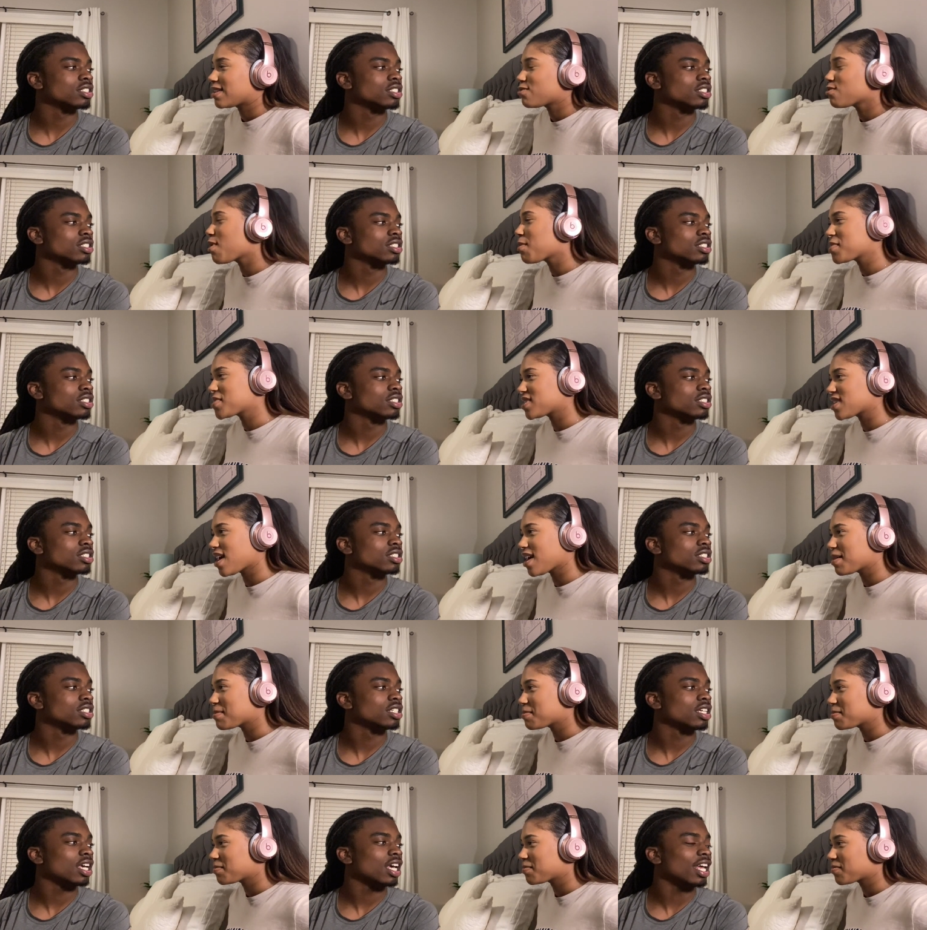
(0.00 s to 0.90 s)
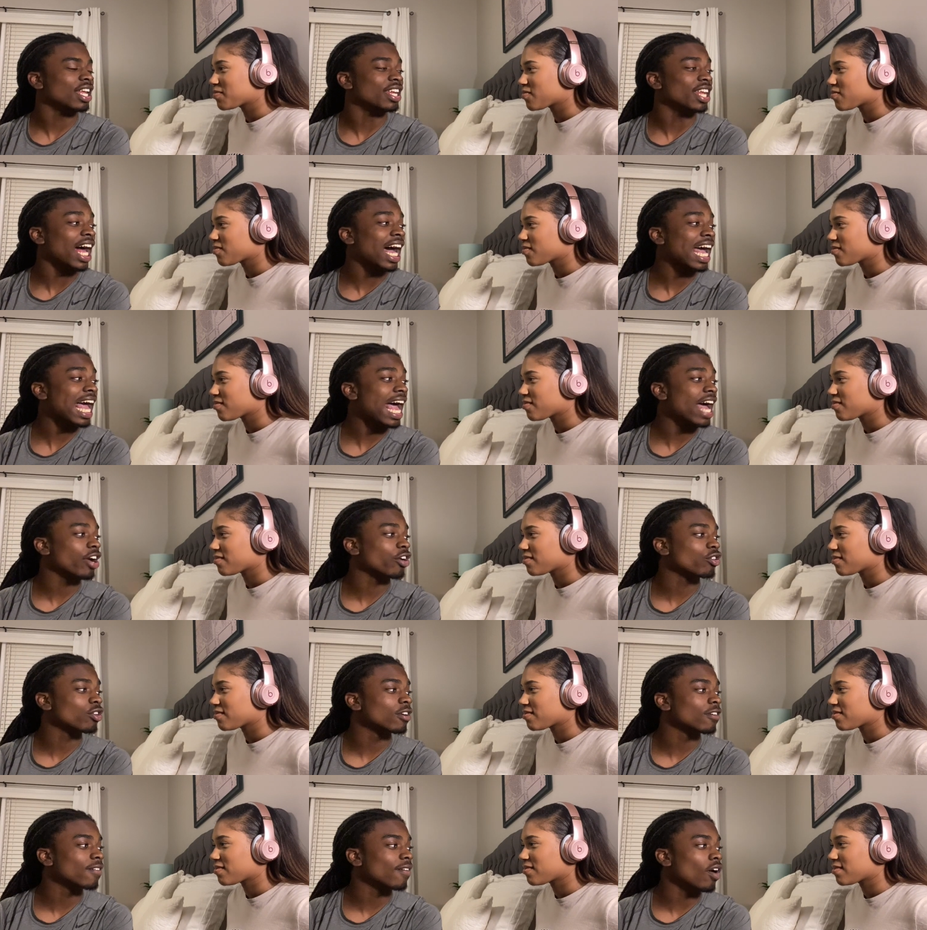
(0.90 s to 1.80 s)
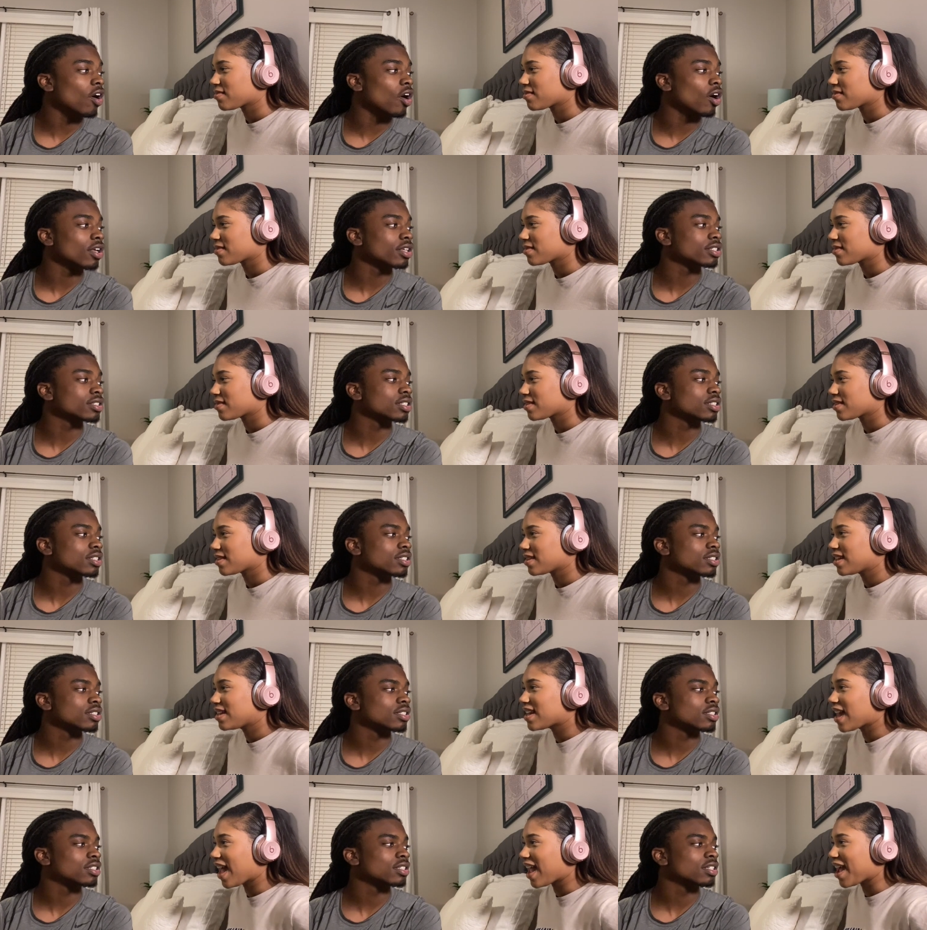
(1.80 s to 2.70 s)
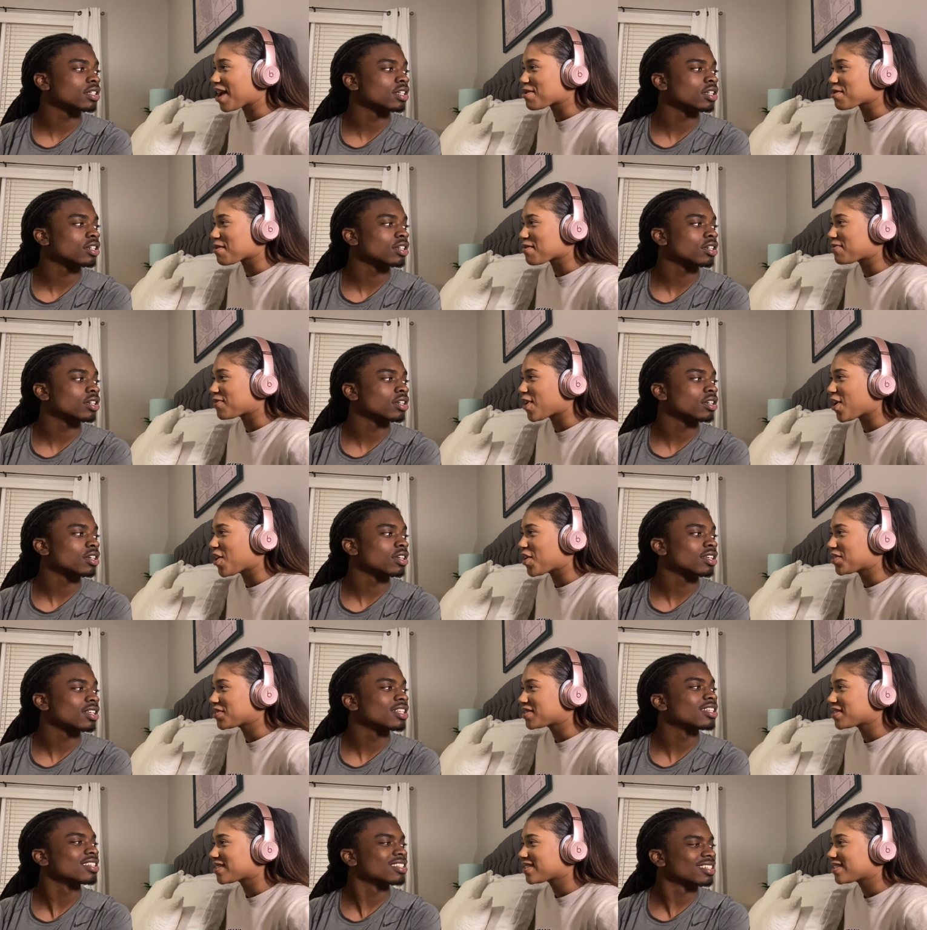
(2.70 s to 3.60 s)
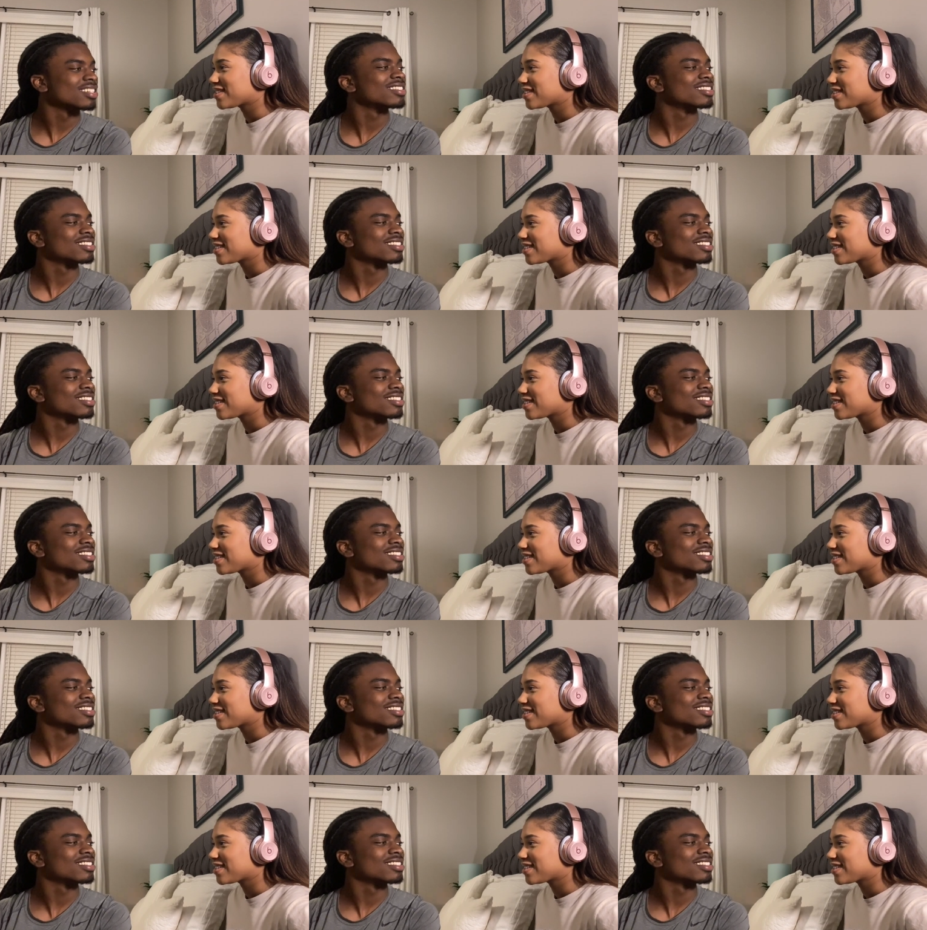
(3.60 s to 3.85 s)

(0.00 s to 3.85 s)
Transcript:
Speaker 1: One more time.
Speaker 2: Niagara Falls.
Speaker 1: Niagara Falls.